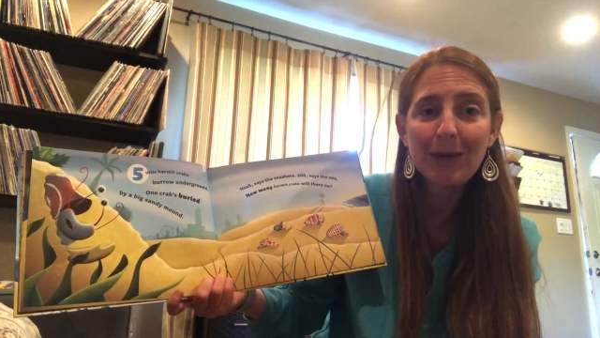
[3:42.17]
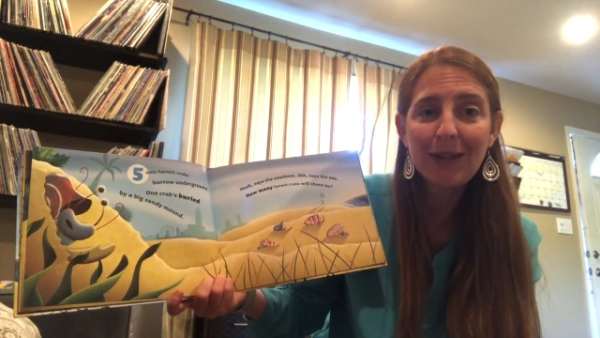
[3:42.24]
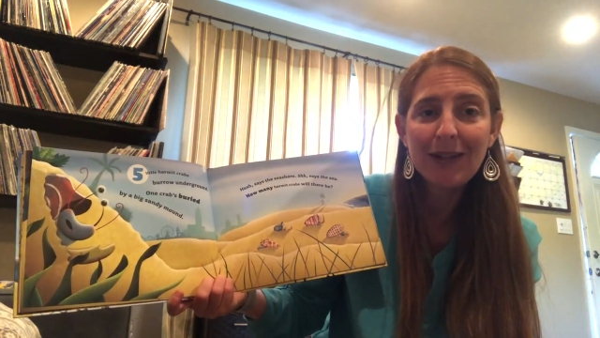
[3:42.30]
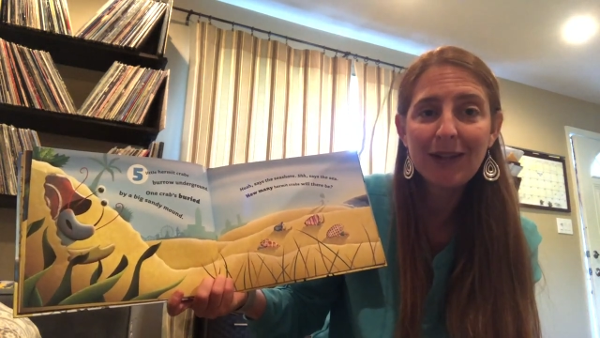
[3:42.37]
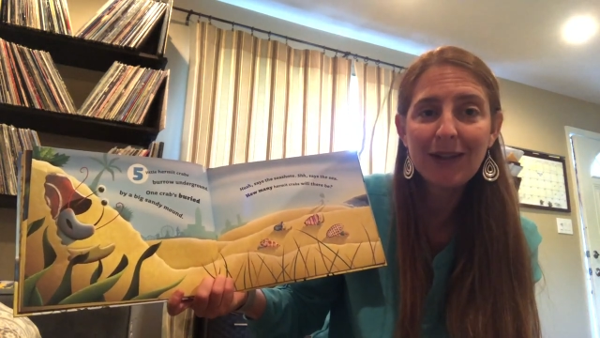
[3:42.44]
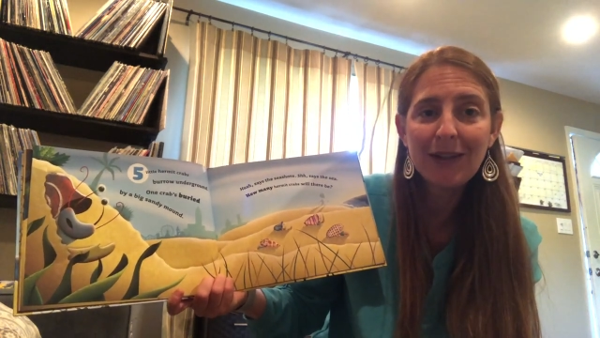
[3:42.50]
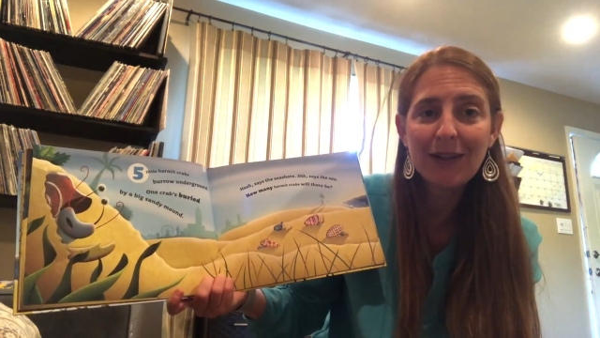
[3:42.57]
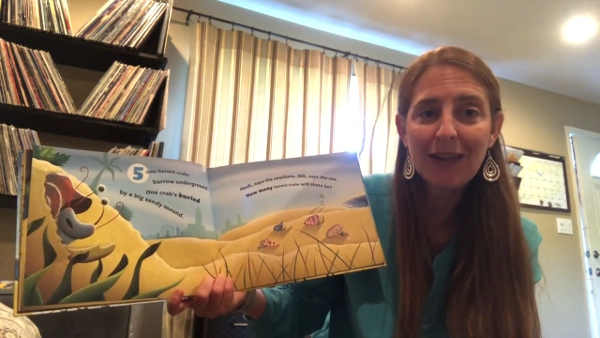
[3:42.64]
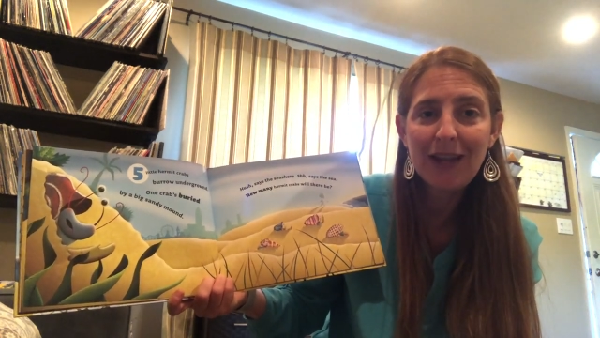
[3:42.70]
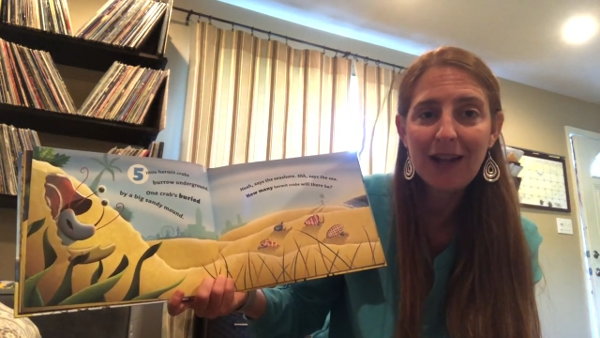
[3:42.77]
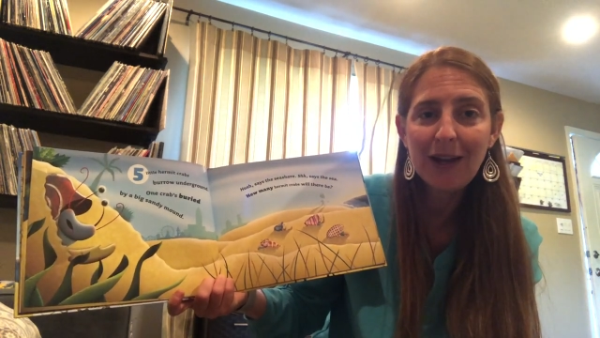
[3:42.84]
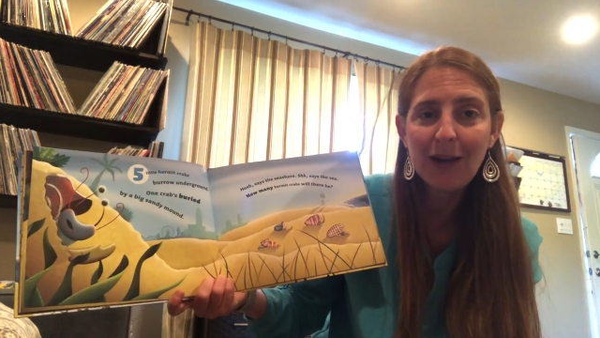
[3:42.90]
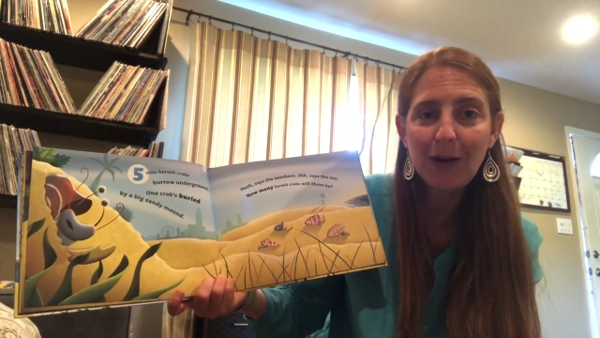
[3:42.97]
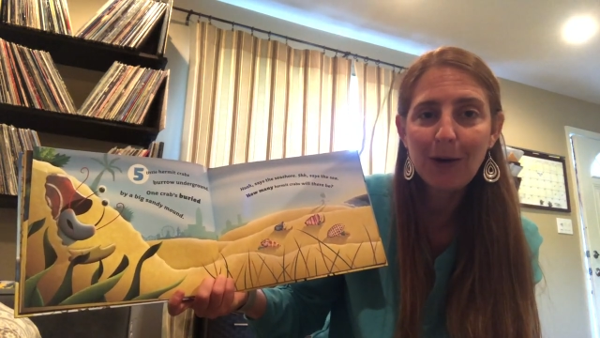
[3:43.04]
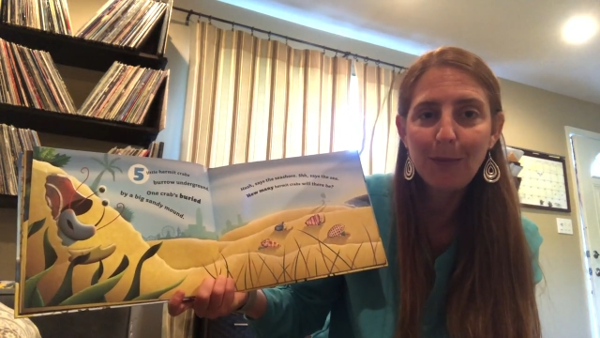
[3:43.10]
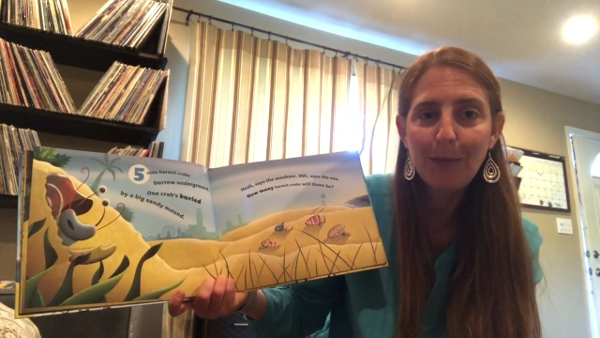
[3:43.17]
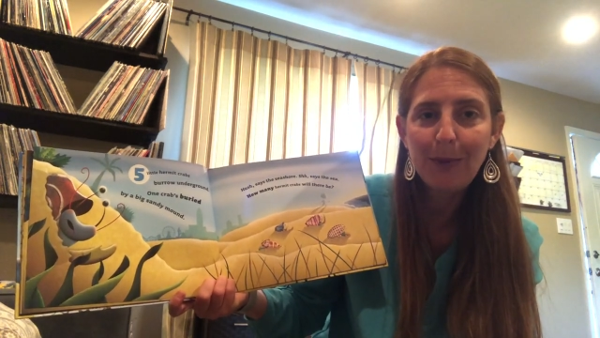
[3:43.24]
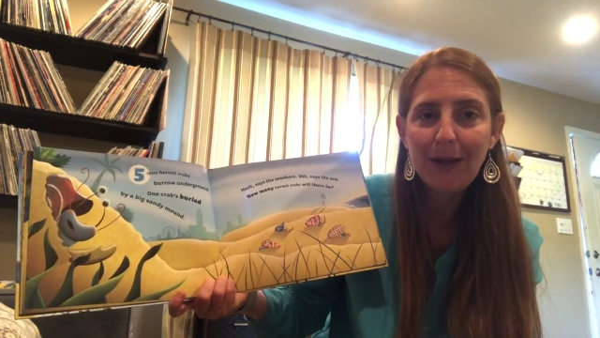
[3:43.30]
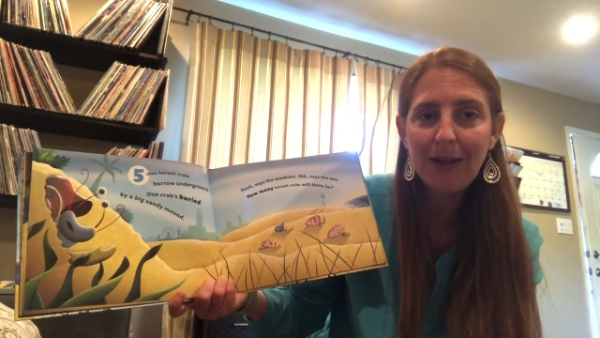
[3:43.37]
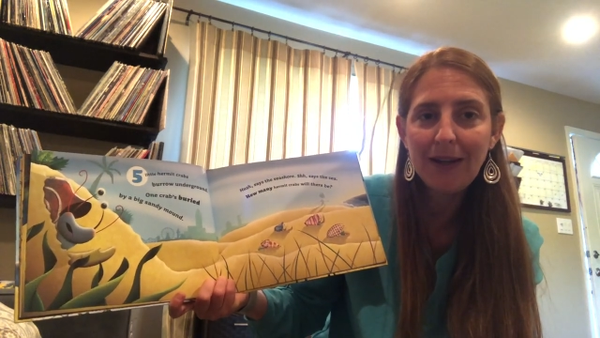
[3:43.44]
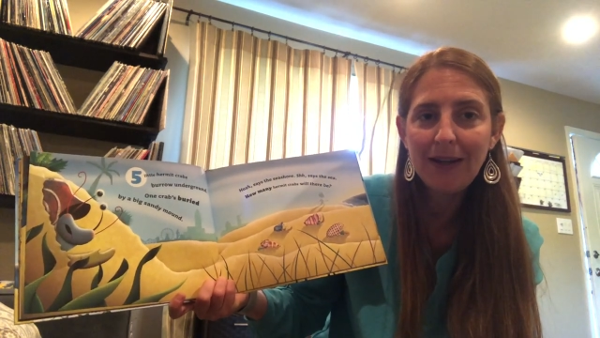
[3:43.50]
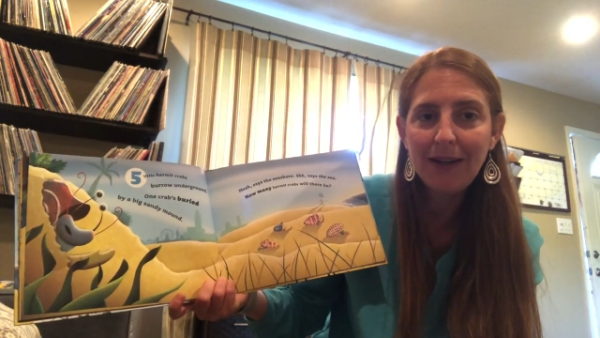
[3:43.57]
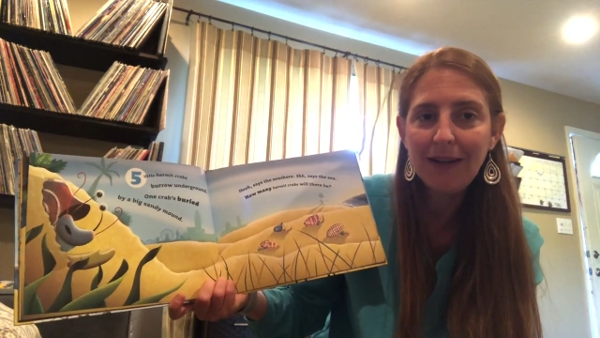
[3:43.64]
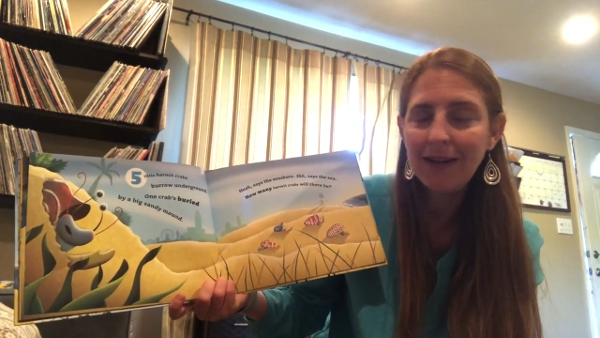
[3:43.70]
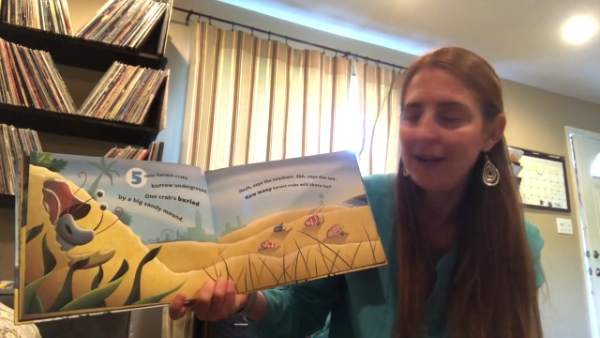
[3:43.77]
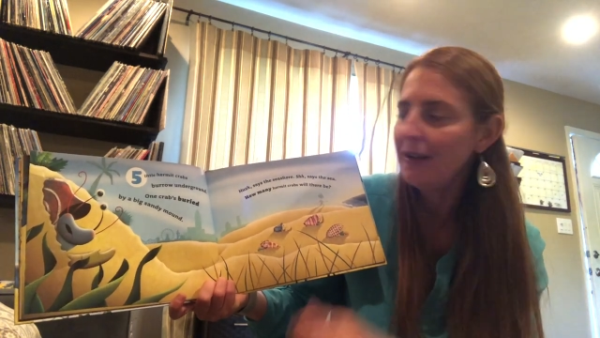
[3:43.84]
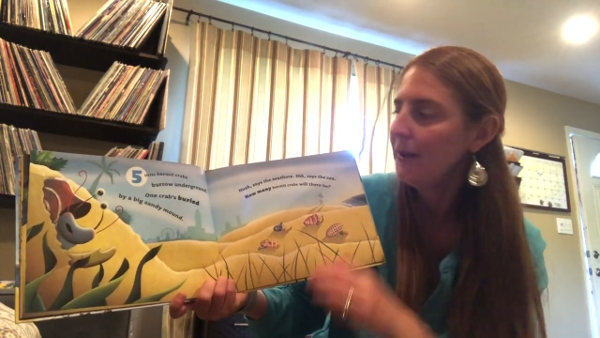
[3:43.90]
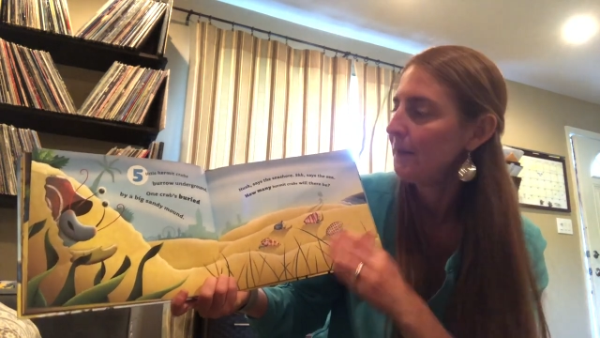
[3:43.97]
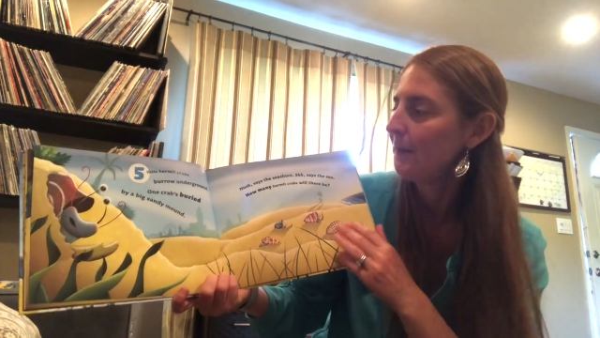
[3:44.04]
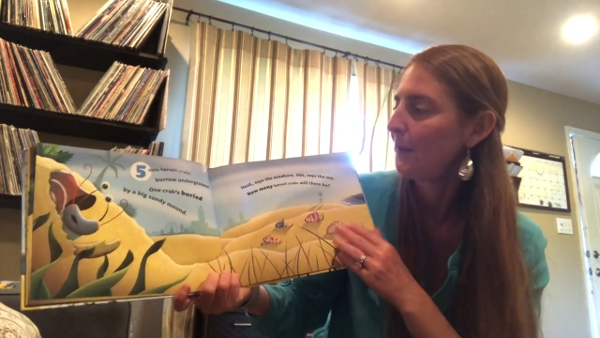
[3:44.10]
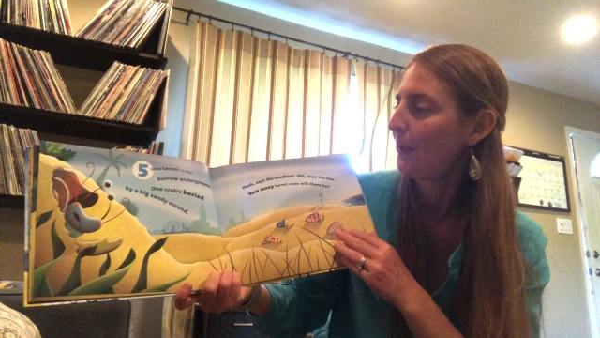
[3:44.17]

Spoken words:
will there be?